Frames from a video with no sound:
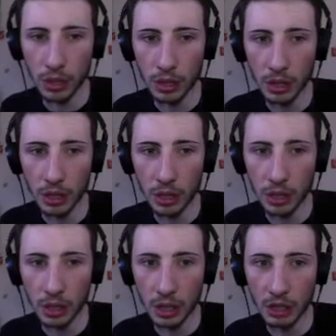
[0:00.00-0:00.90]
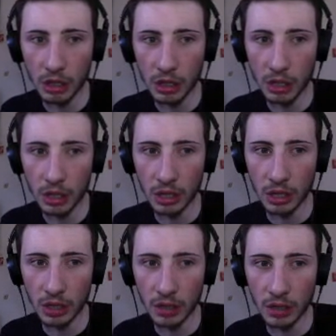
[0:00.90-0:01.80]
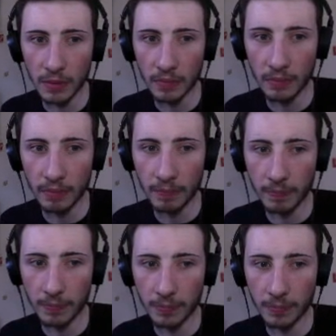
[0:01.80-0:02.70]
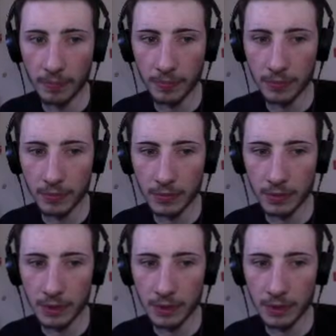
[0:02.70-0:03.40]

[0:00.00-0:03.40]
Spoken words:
[no speech]